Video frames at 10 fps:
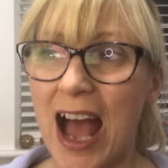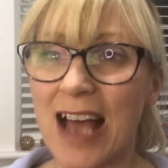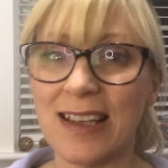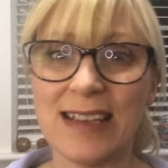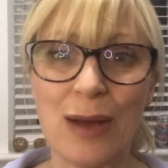
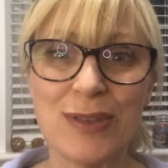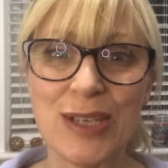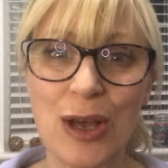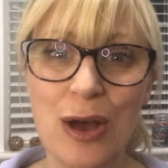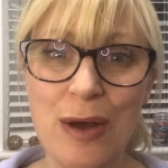I'll
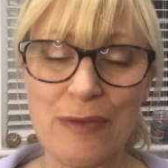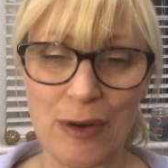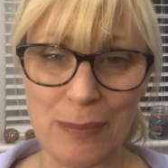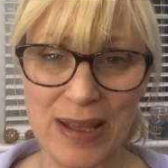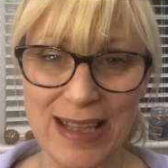announce it over
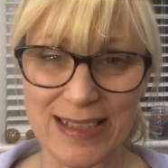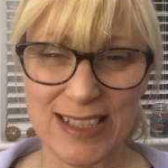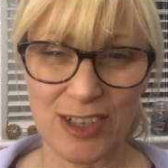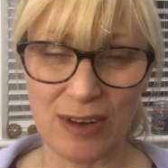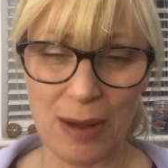on my
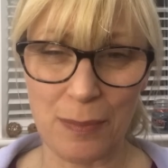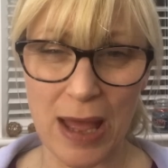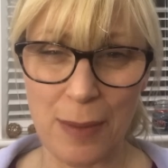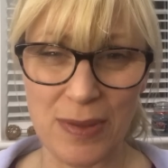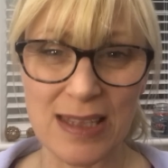Instagram
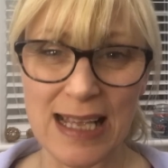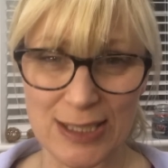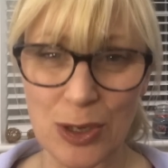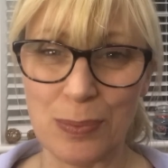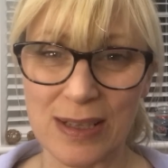in the
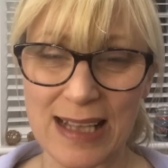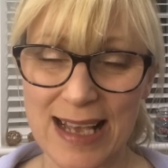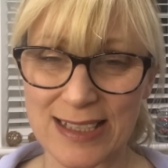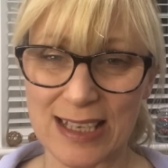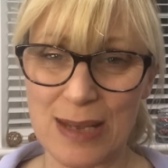next couple of
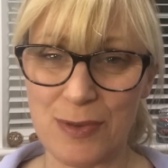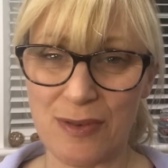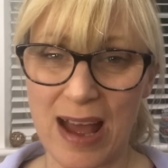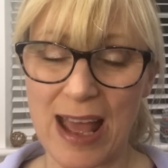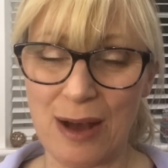days, so keep
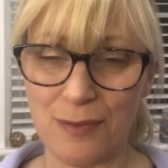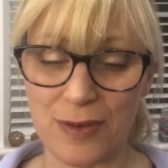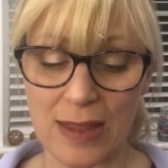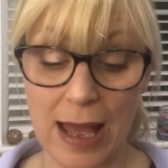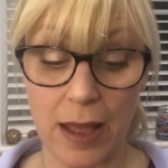your eye out
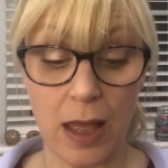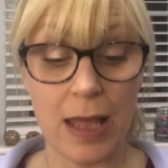for that.